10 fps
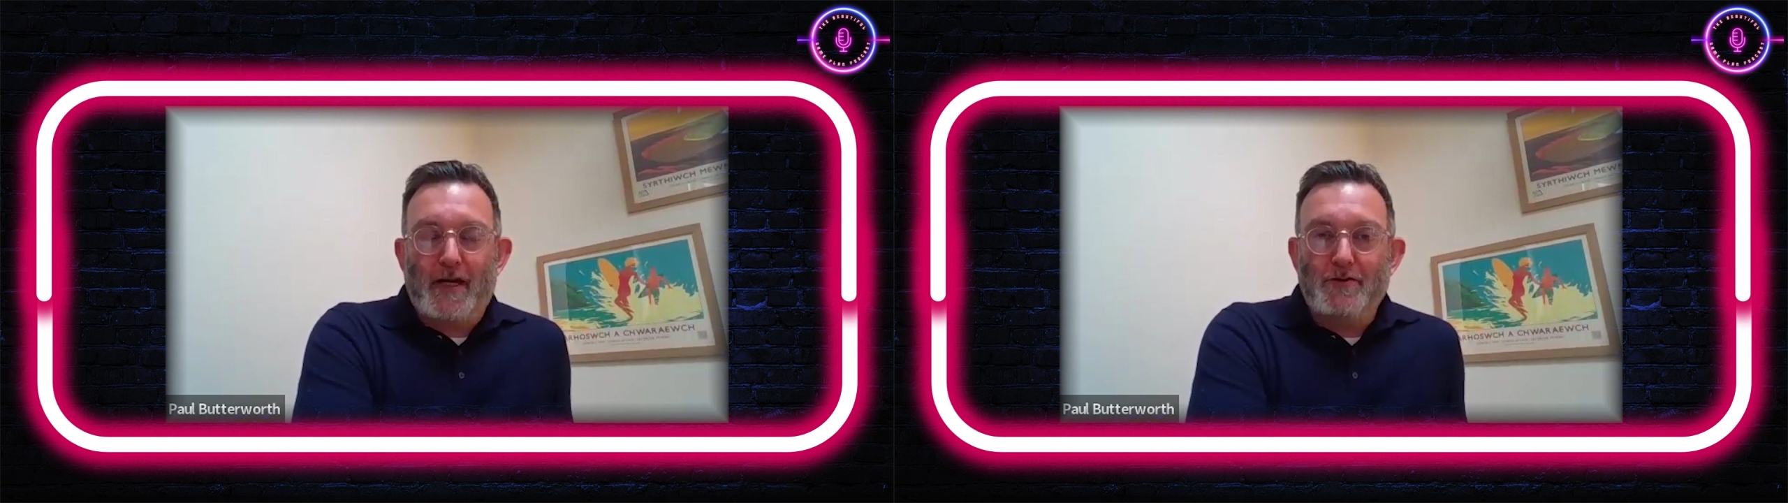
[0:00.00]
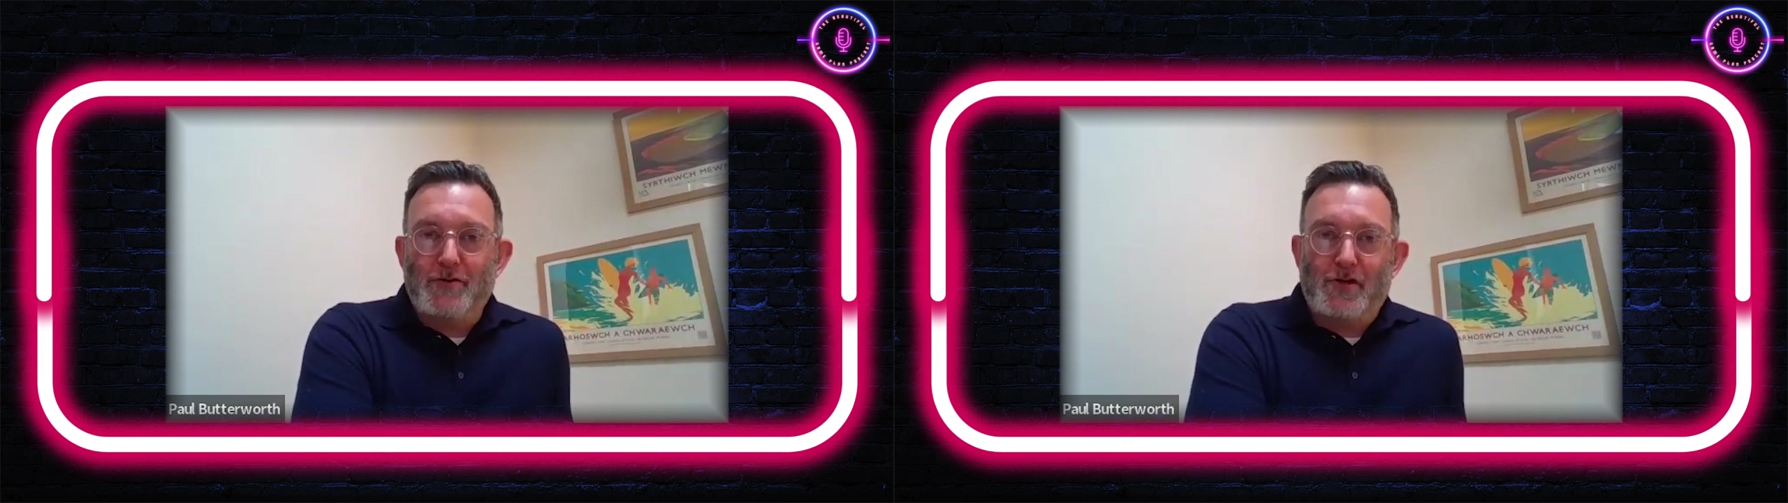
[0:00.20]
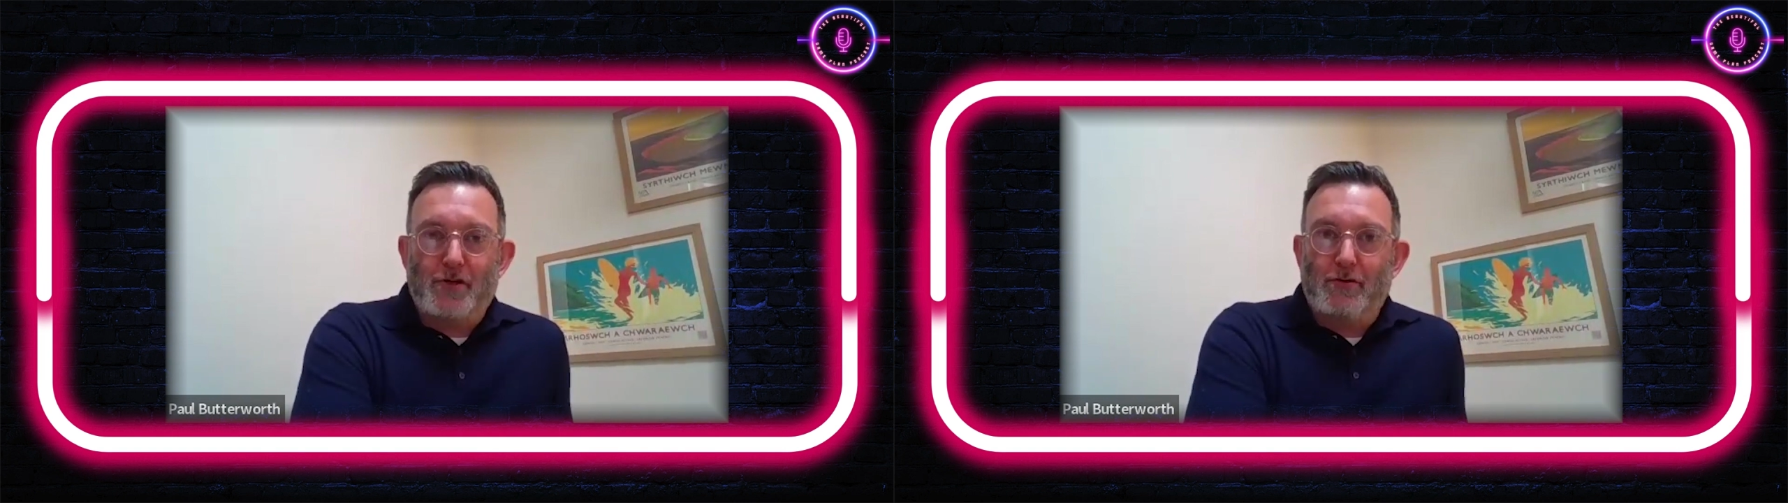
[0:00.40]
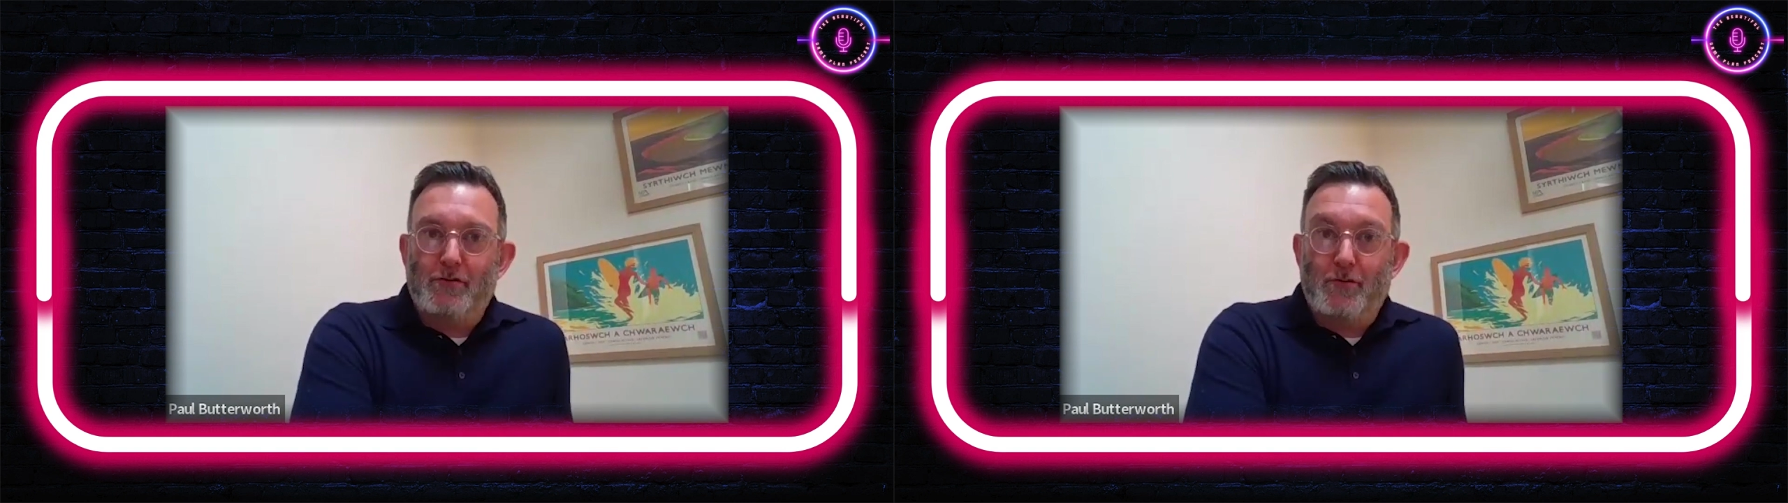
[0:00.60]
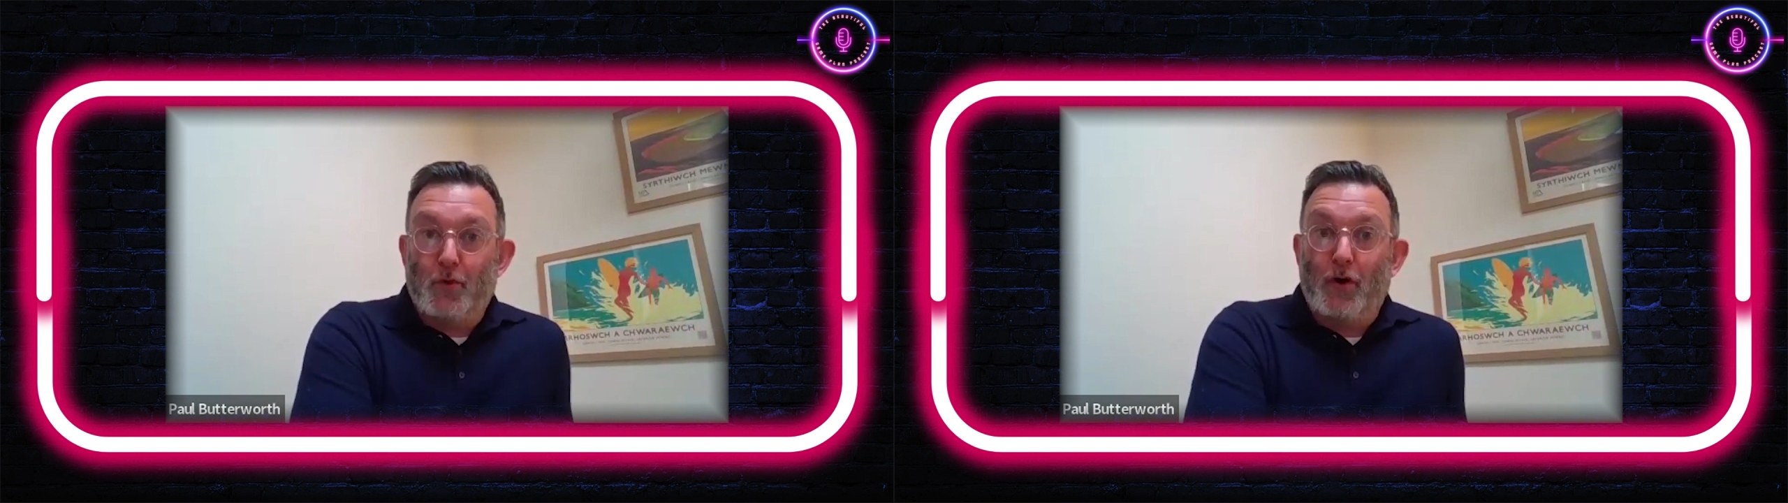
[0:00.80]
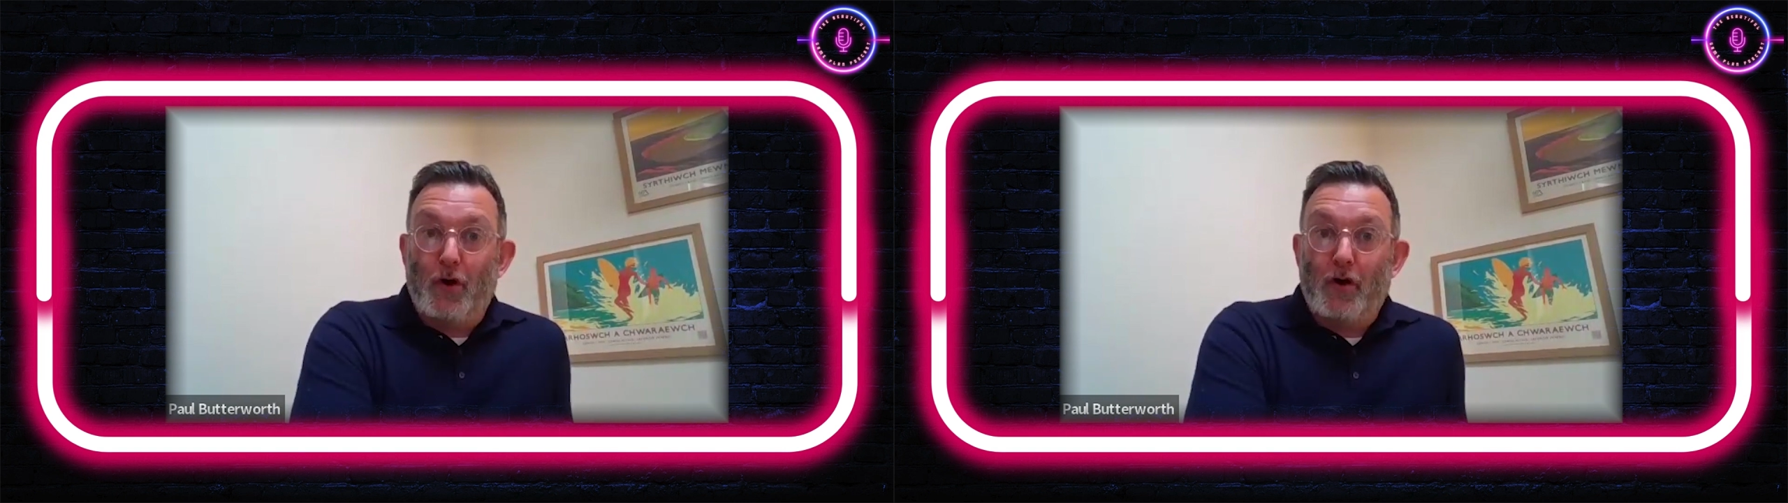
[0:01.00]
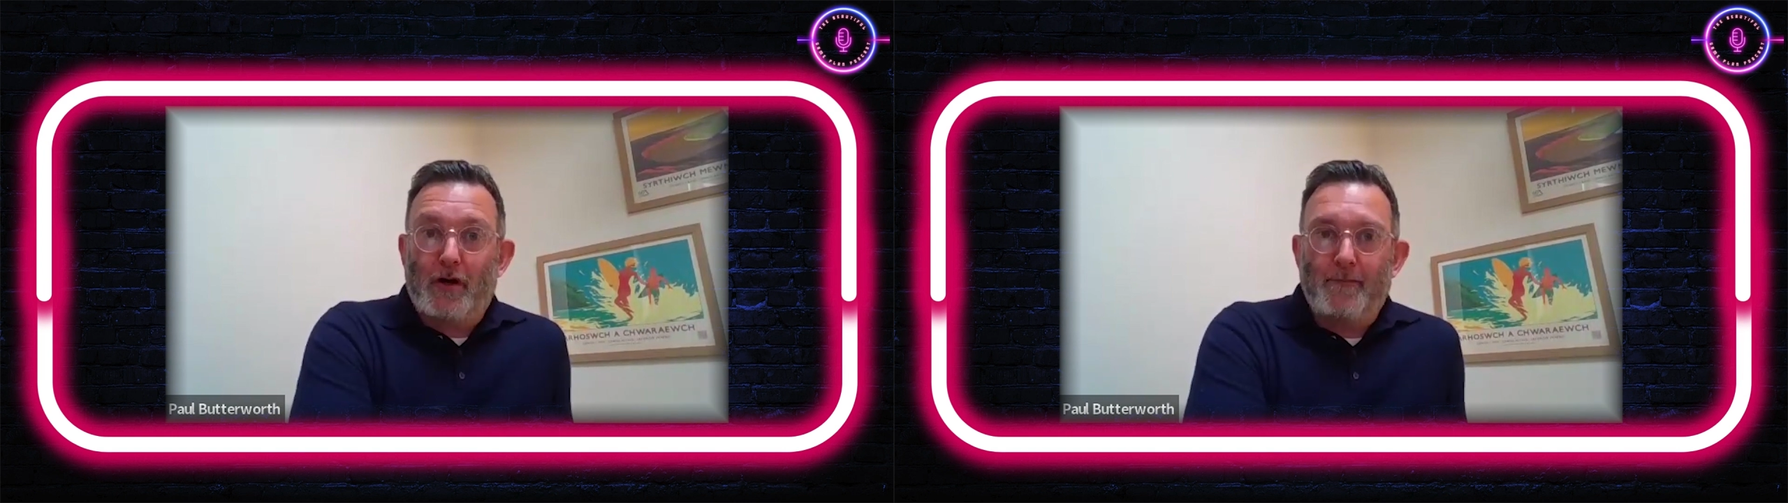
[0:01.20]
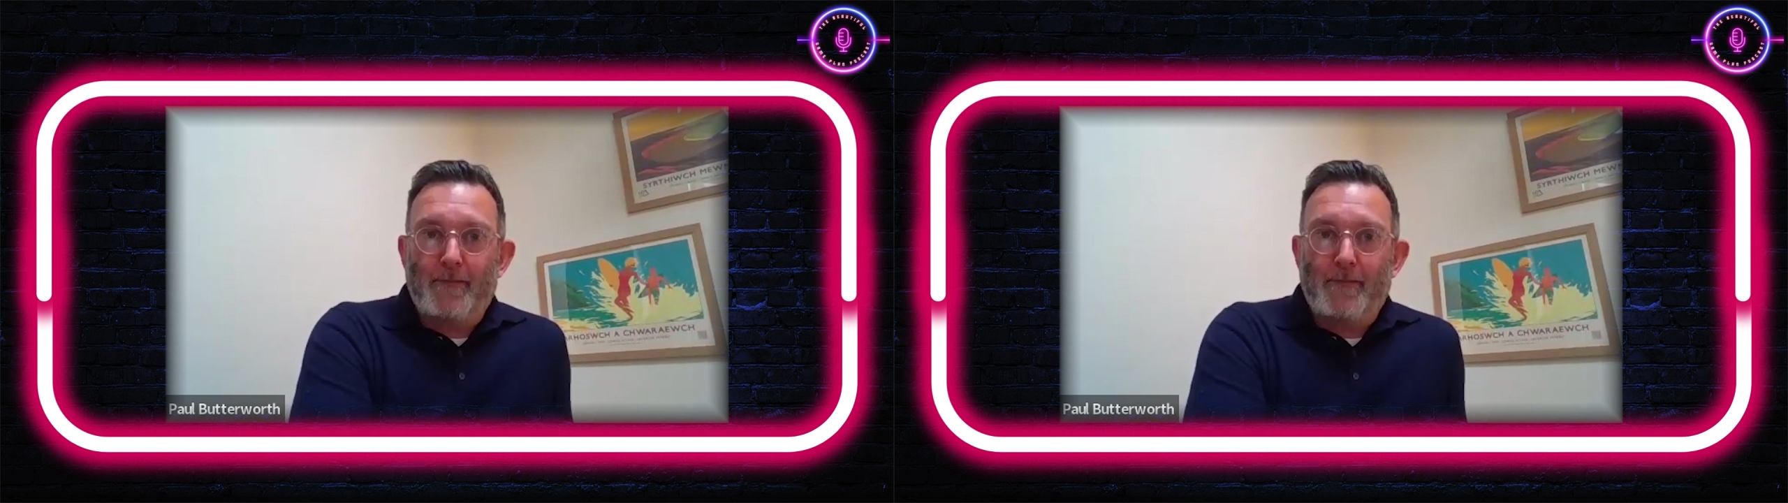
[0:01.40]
into work,